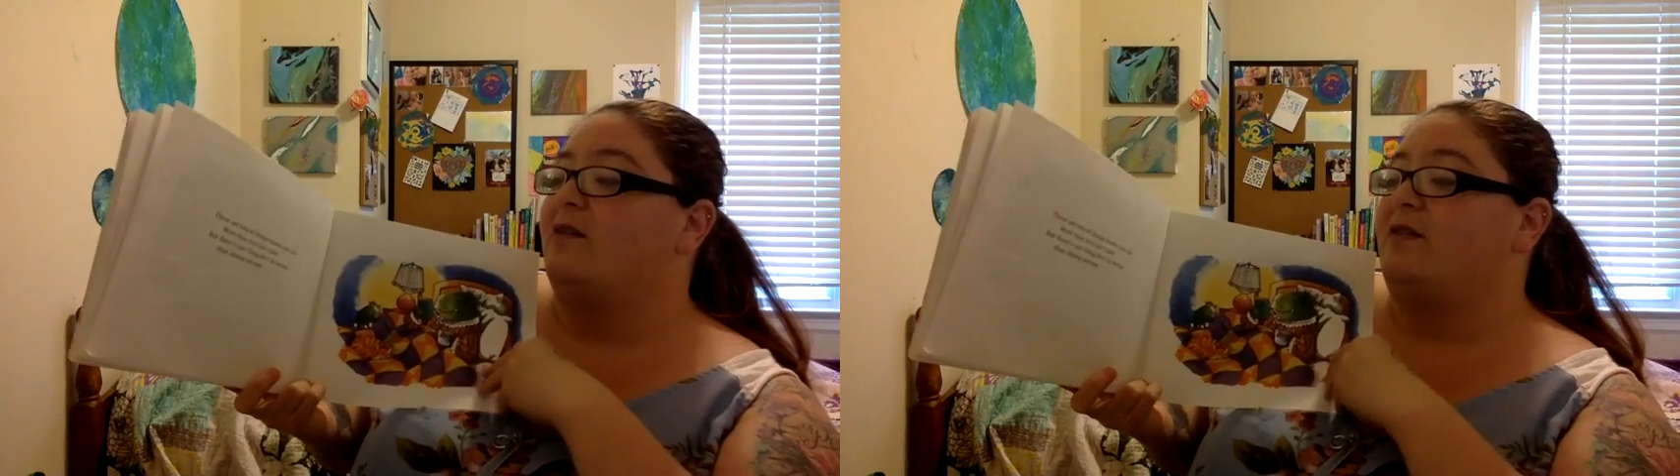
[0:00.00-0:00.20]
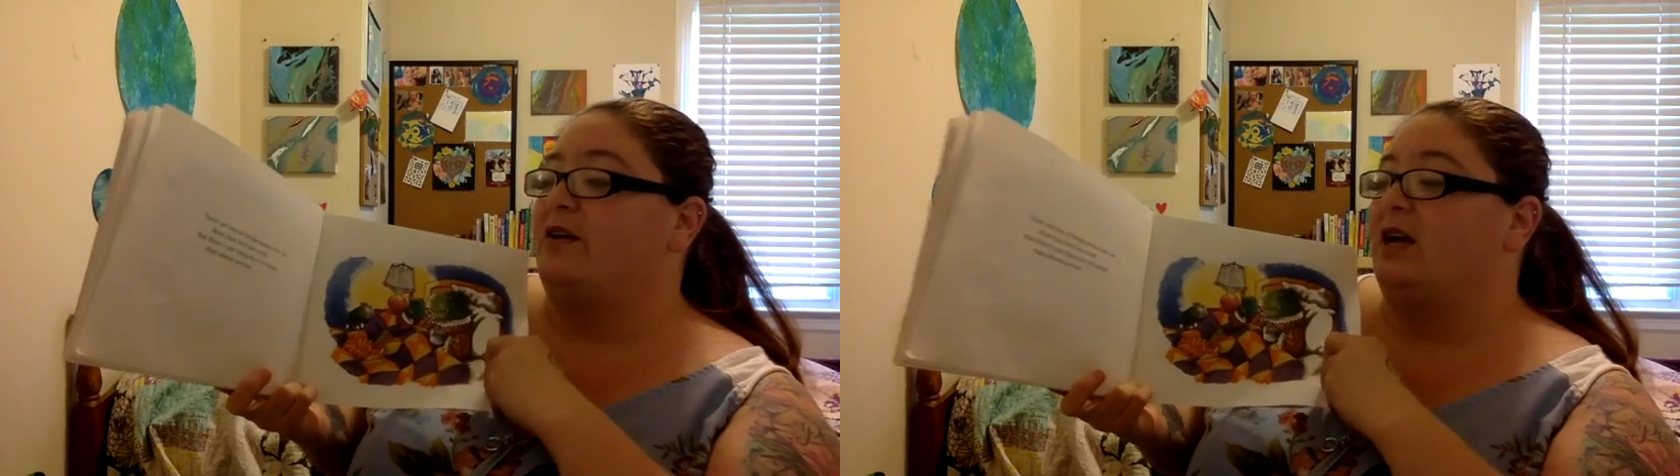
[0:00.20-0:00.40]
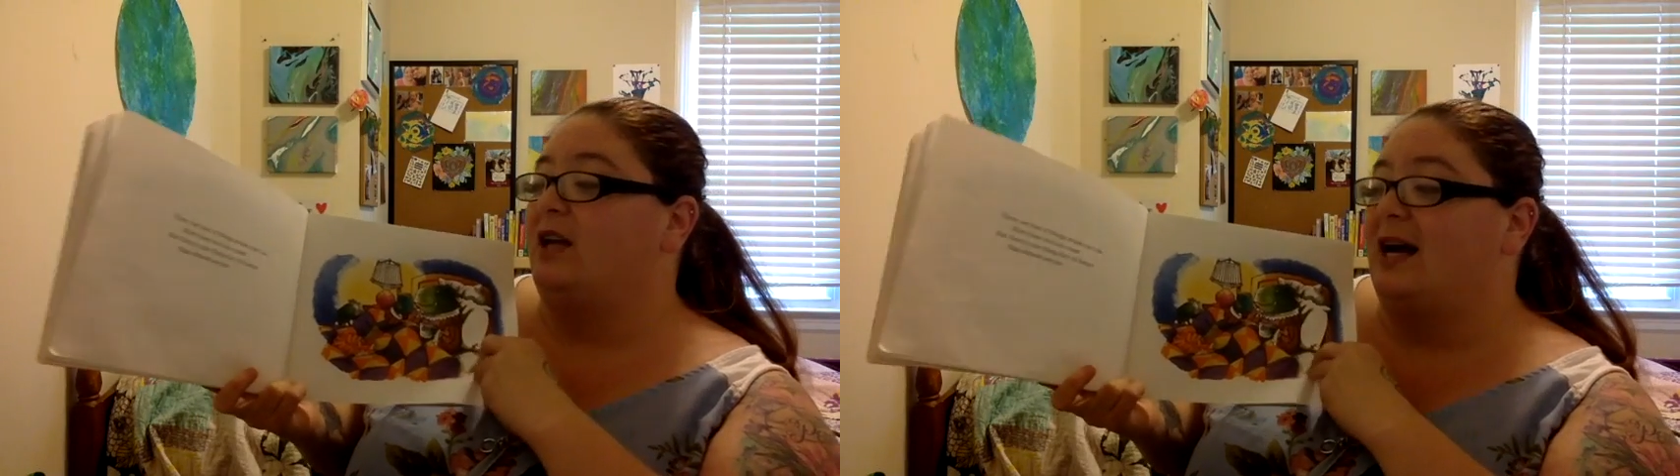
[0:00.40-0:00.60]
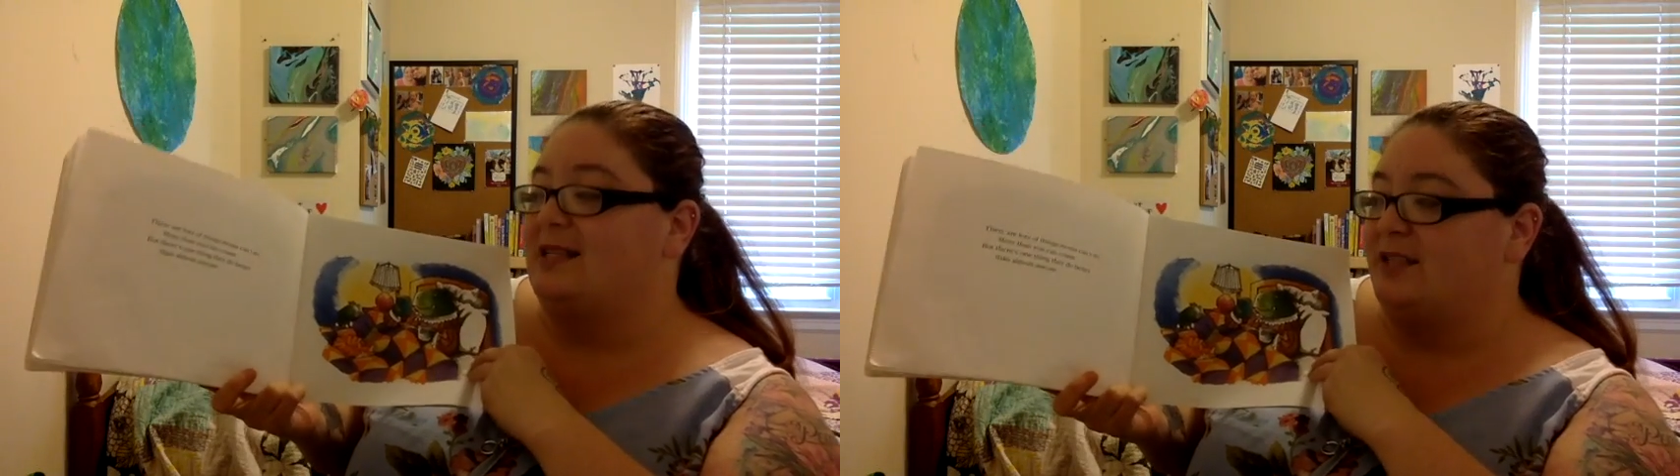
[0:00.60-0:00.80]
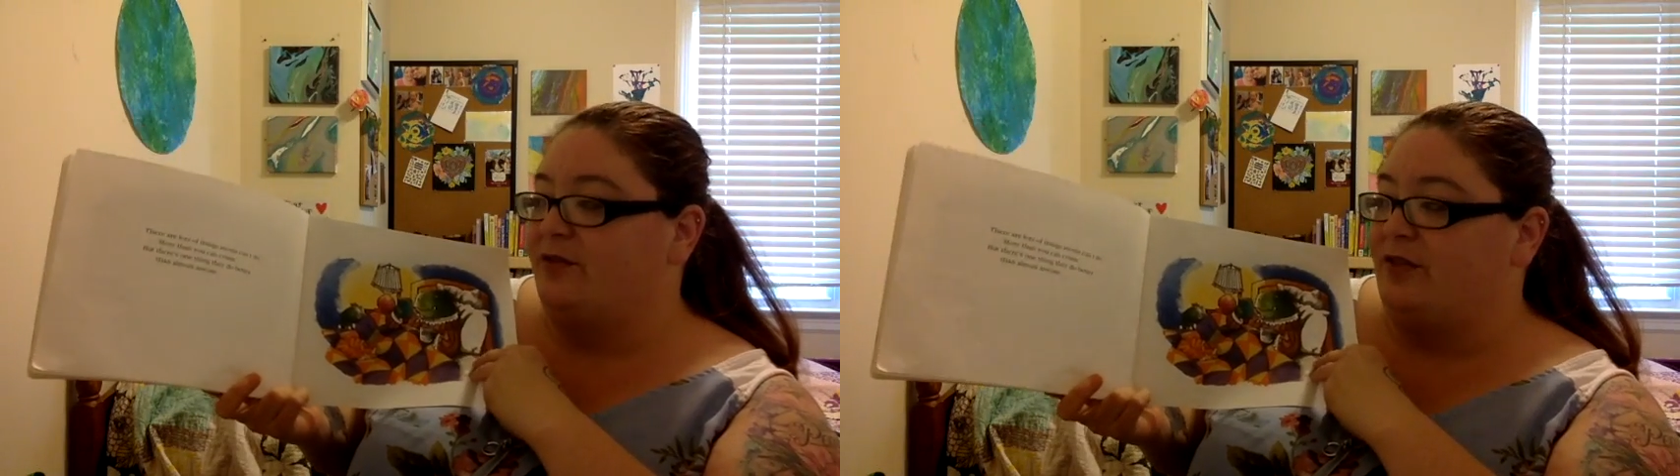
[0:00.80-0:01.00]
There are
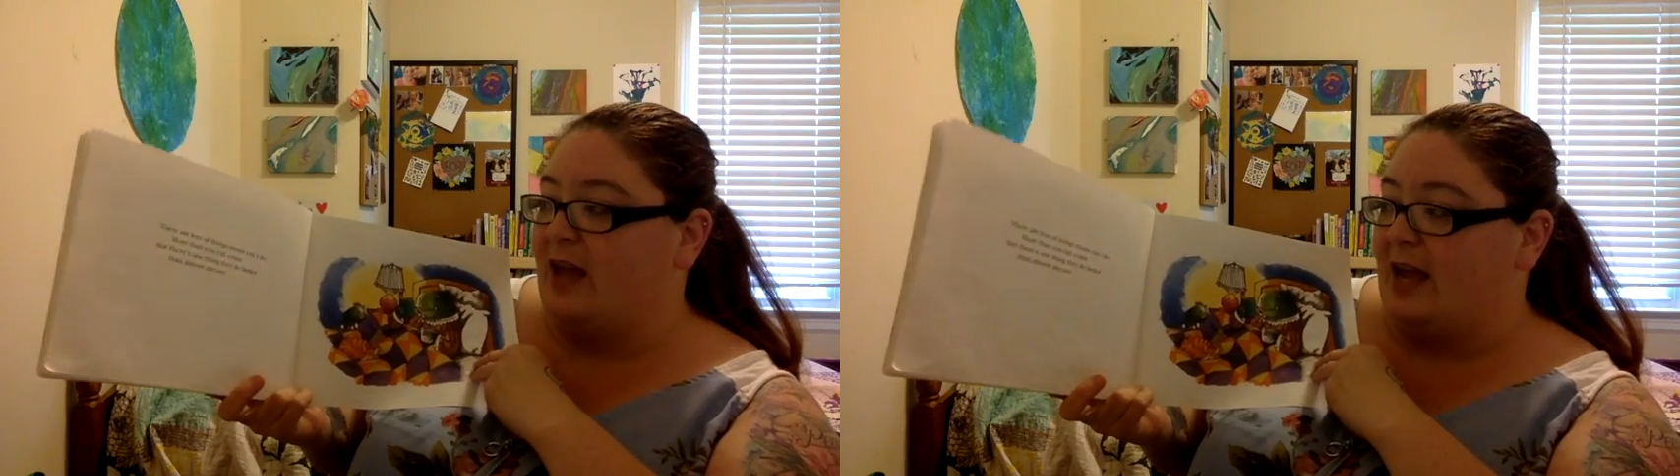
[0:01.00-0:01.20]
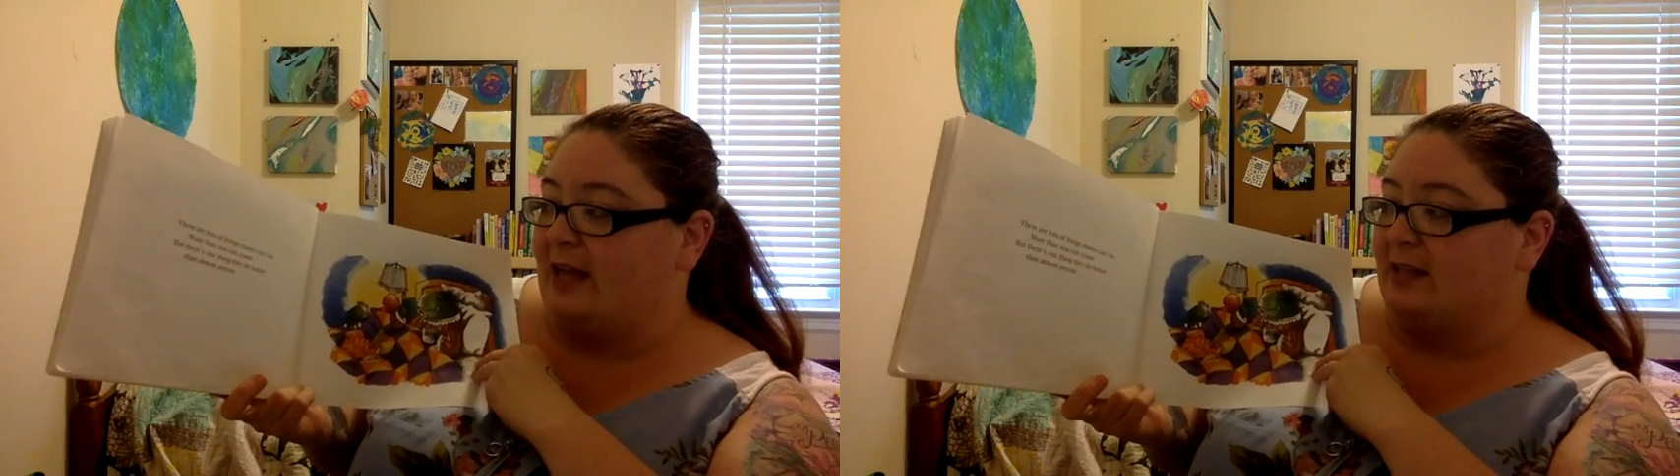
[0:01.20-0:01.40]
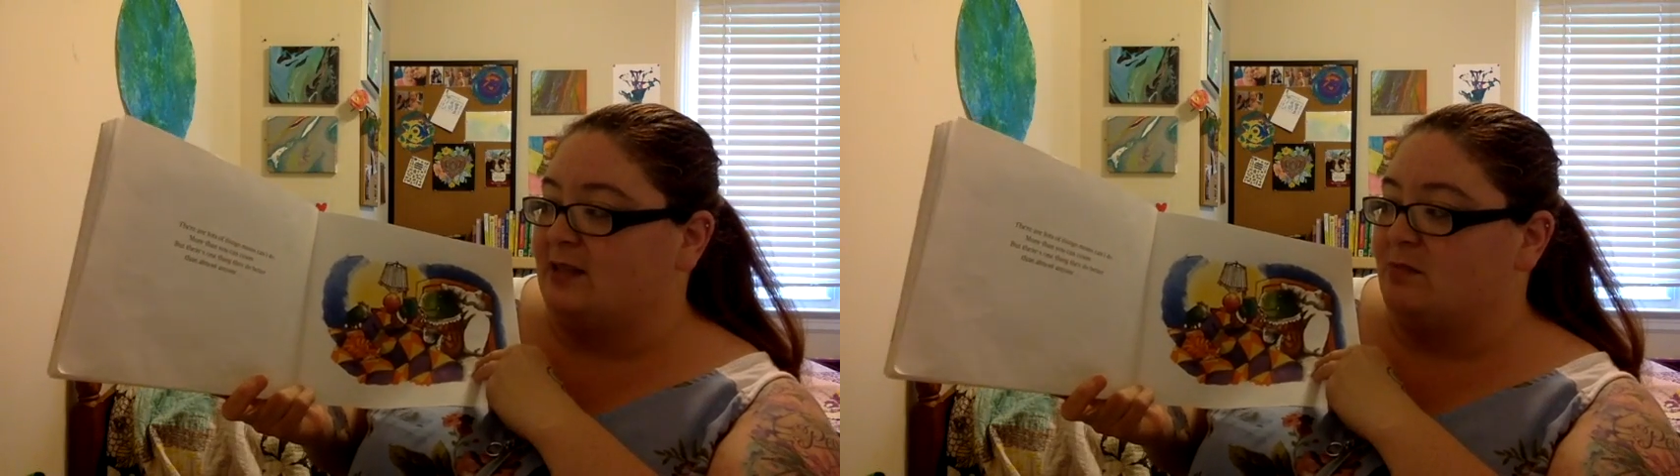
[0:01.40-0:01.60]
lots of things